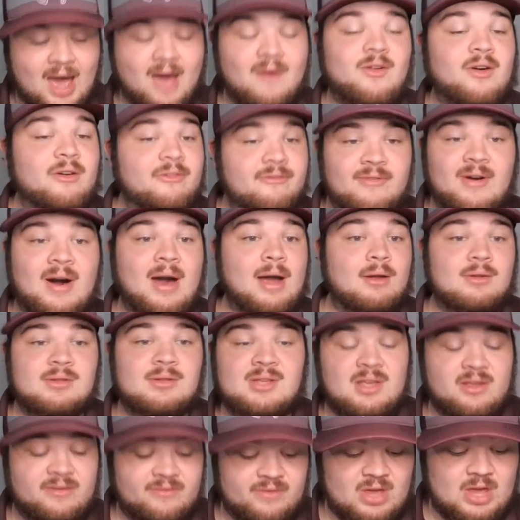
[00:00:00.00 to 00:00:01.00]
a Fire
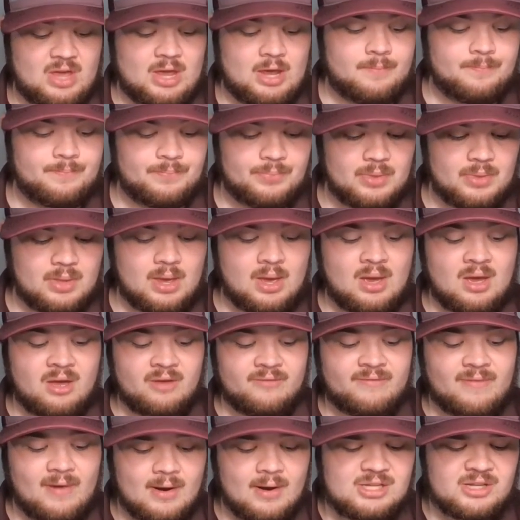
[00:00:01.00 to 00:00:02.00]
TV.
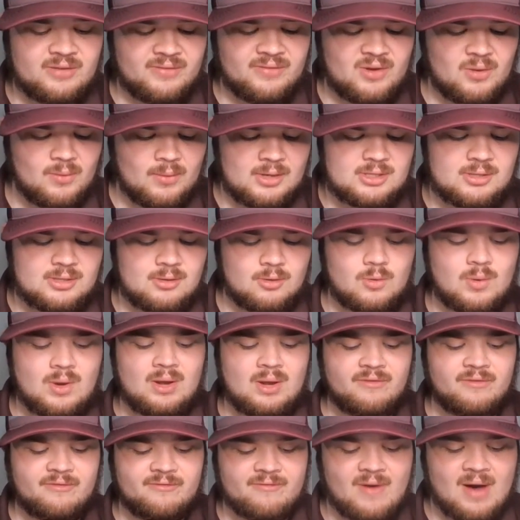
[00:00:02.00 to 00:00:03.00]
Fire TV recently
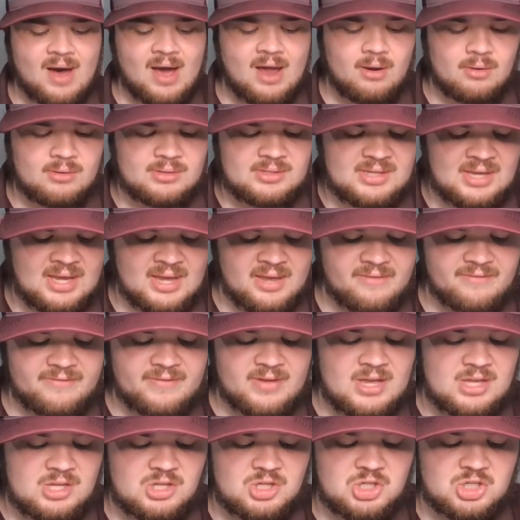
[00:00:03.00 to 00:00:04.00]
created Fire
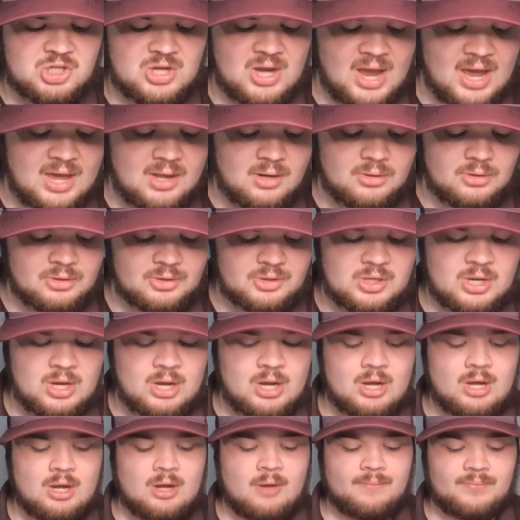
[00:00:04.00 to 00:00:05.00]
TV channels
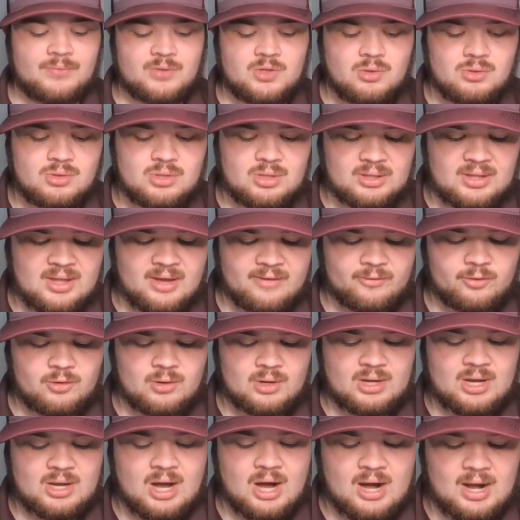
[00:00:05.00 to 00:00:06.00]
to deliver
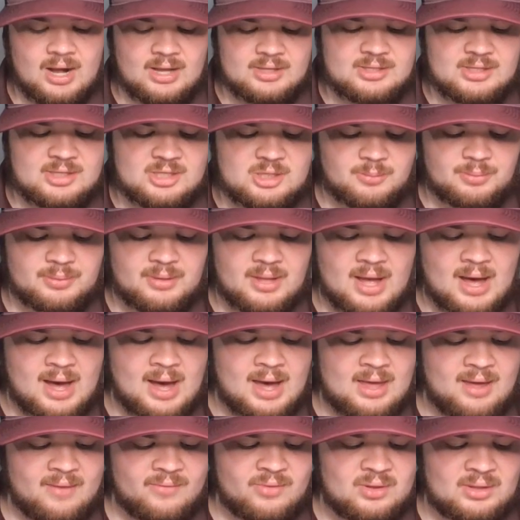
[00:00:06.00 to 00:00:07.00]
a constant
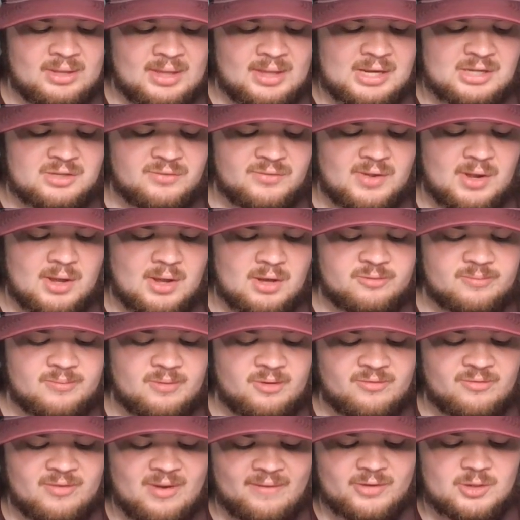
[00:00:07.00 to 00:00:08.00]
supply of the latest videos from
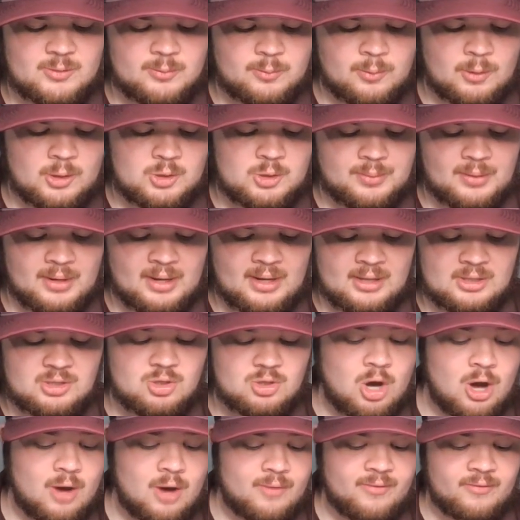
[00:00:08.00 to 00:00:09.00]
your favorite sports brands
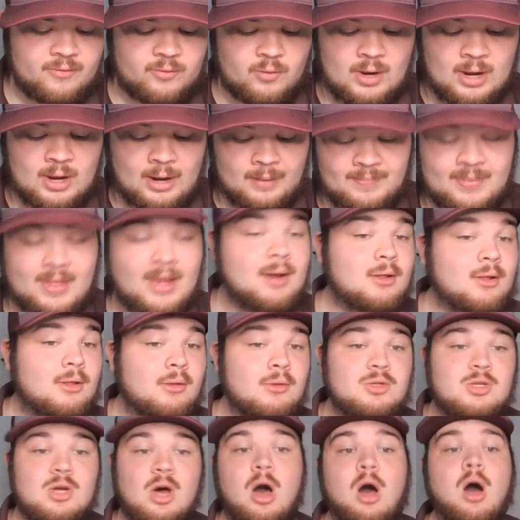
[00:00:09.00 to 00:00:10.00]
all for free. That
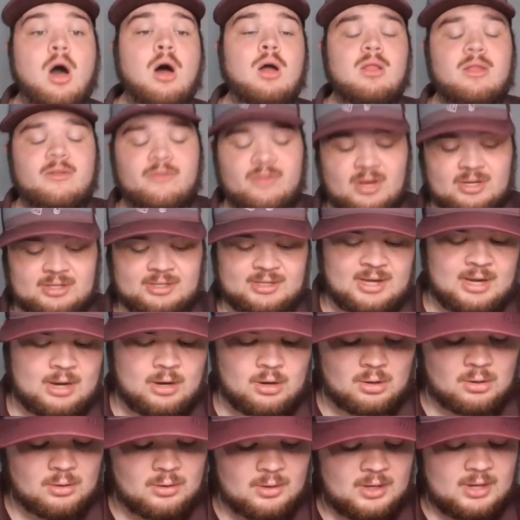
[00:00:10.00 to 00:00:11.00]
includes all of us
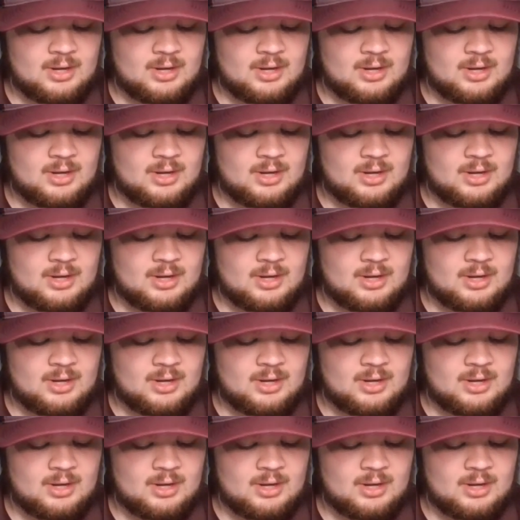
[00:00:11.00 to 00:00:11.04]
here